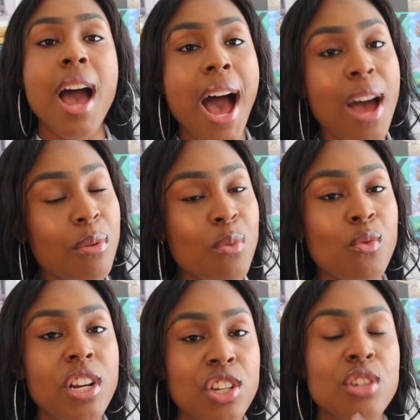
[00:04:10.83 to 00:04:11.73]
I would
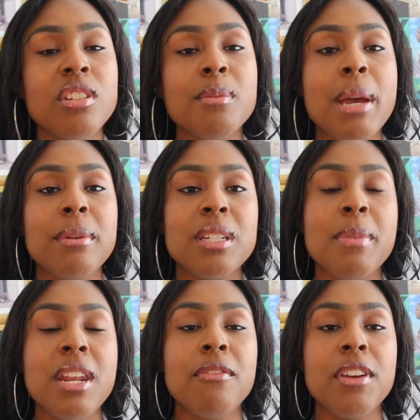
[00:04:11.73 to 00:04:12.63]
want you to be able to
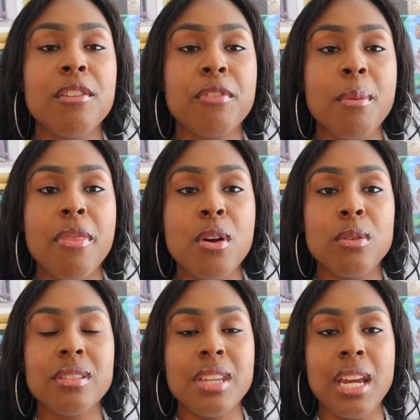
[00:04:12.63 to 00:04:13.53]
benefit from
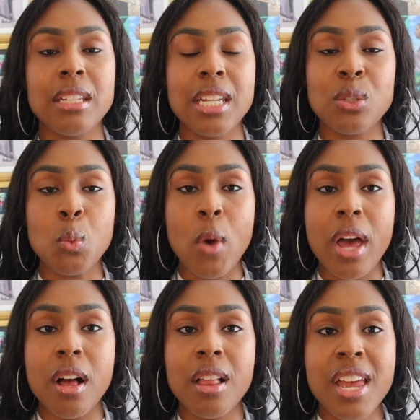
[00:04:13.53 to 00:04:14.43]
those things as
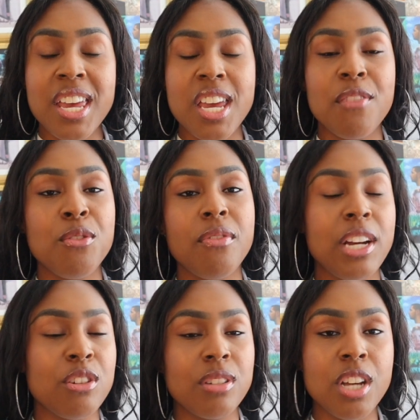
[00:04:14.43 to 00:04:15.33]
well if you
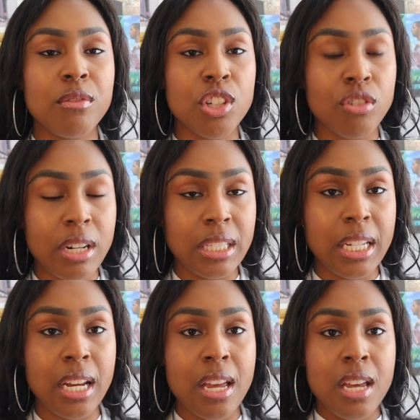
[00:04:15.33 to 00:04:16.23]
find yourself
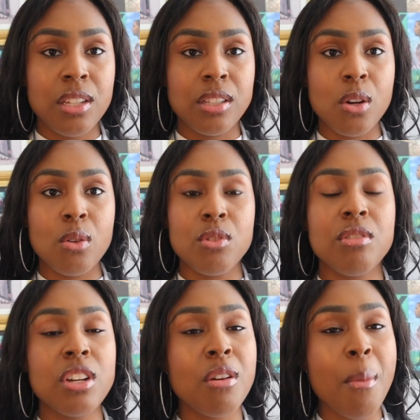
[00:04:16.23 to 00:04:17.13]
struggling. So you
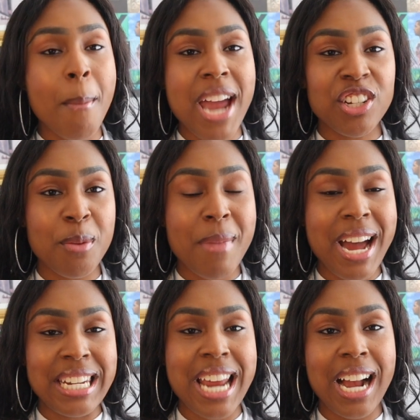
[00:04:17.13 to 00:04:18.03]
can go to
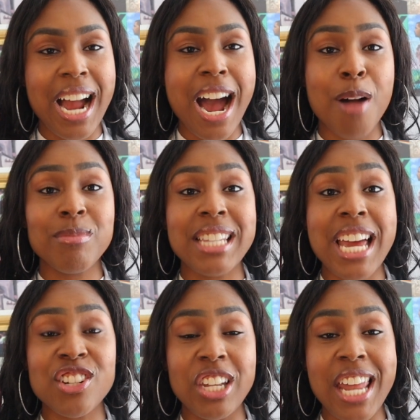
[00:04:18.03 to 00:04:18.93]

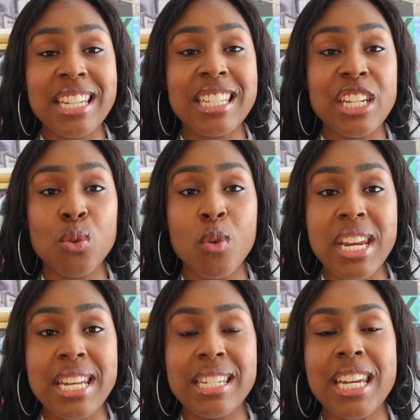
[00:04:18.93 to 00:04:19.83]

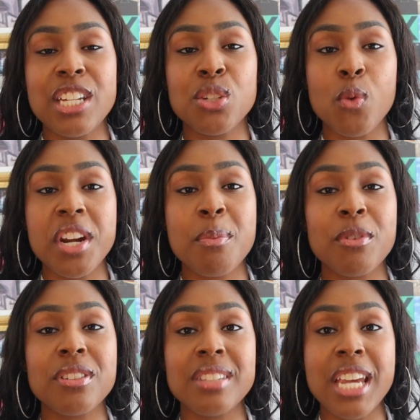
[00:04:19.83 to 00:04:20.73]
magicmind.com/Lexi20 to get
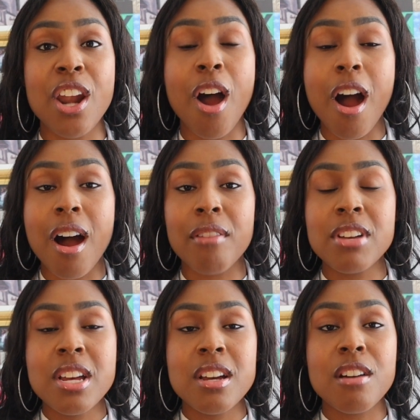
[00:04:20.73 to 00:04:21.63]
20%
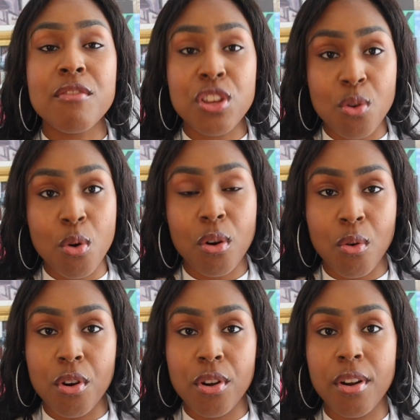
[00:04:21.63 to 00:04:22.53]
off of your
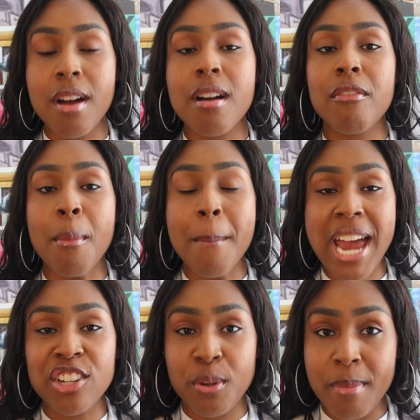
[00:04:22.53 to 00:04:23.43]
order of
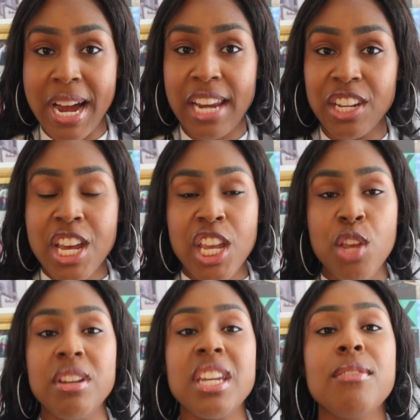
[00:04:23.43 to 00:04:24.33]
Magic Mind.
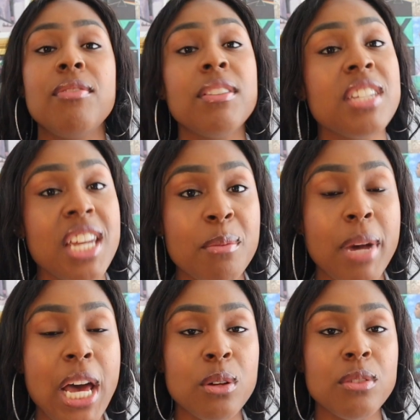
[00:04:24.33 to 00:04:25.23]
You can get 15
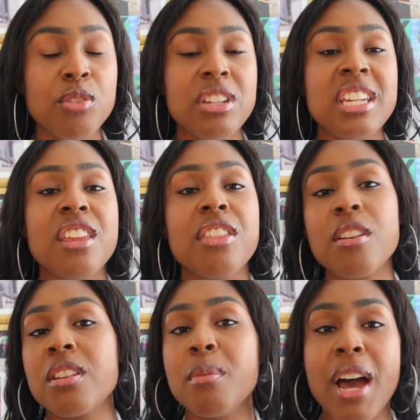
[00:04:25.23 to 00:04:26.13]
bottles, you can get
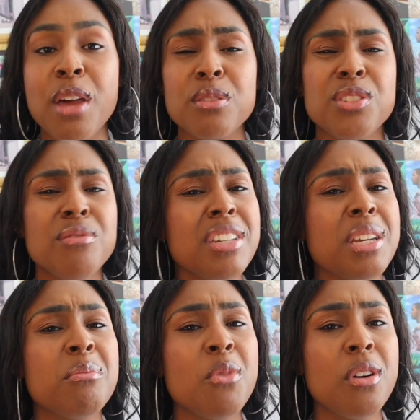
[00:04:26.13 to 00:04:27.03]
30 bottles, you can
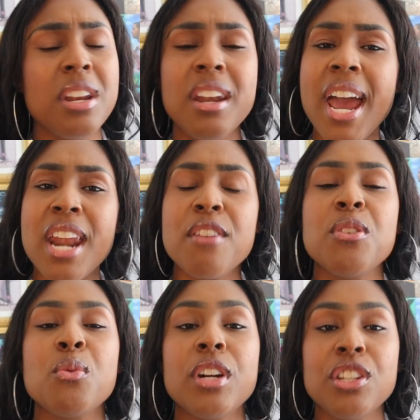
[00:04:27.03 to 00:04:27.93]
get more than that
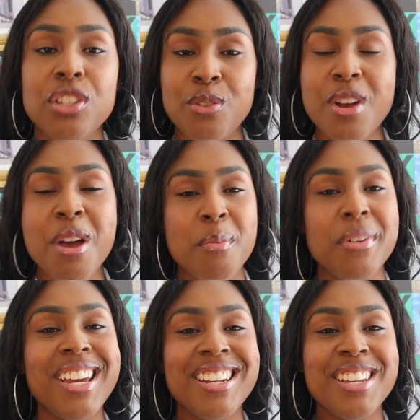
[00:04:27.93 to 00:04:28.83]
if you want to.
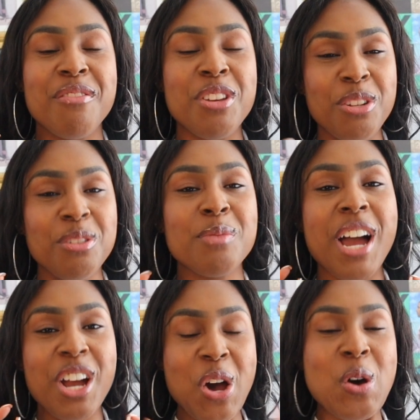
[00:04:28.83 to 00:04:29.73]
But if you use
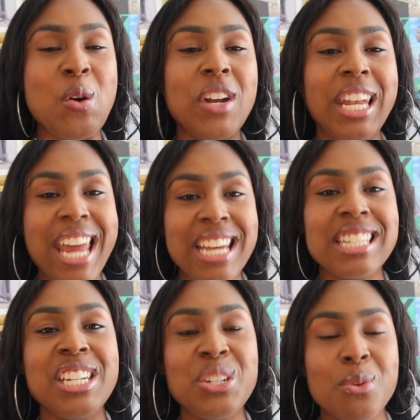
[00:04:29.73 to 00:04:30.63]
my code
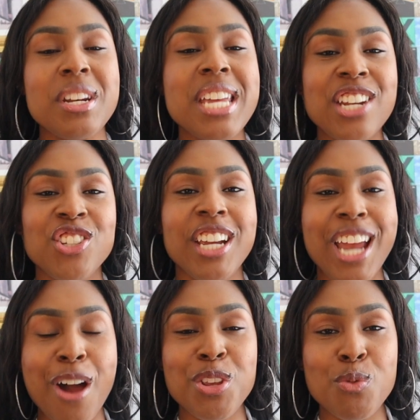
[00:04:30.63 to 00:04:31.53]
Lexi20 at
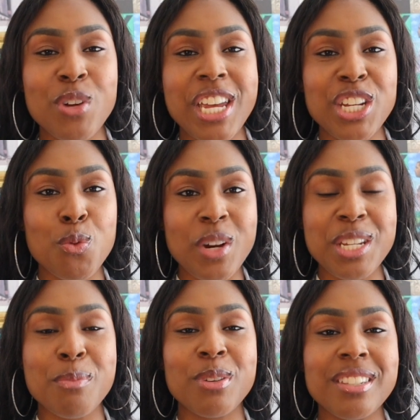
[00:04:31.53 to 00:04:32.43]
checkout, you will get
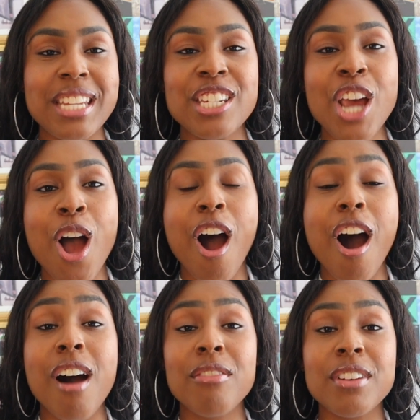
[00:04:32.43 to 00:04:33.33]
20%
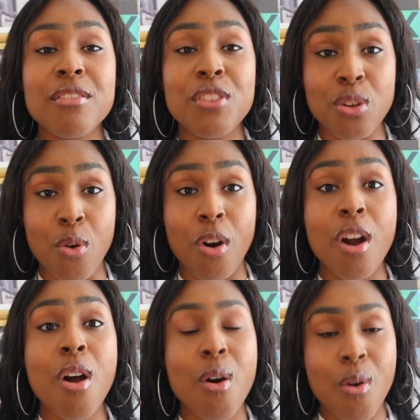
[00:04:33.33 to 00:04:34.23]
off of your
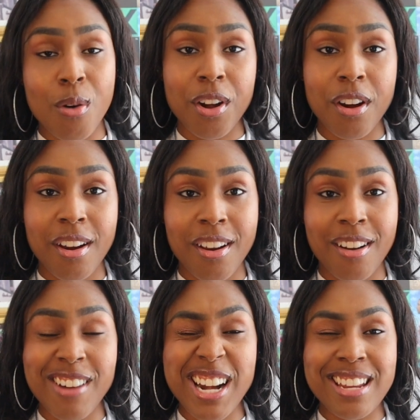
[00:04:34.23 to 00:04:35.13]
order.
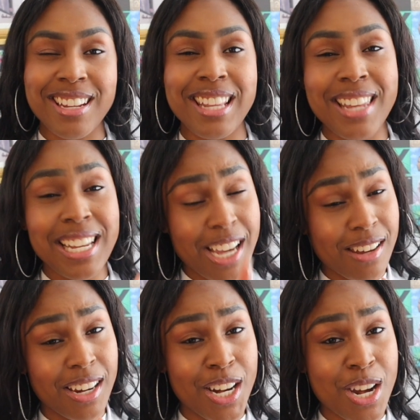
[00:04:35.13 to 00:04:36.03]
Alrighty, and that's
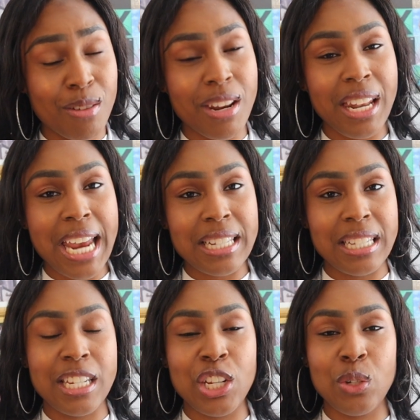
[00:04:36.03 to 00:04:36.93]
how they're gonna know that
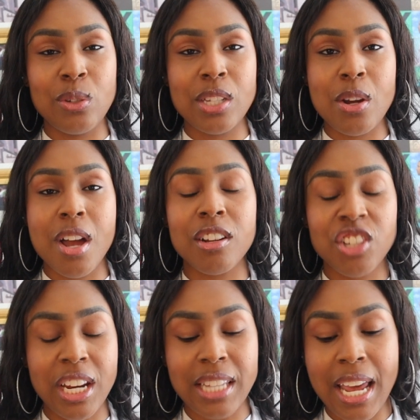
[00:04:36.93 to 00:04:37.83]
Lexi sent you. So y'all
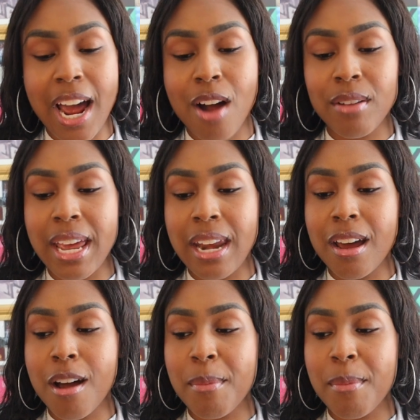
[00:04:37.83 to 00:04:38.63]
check that out. And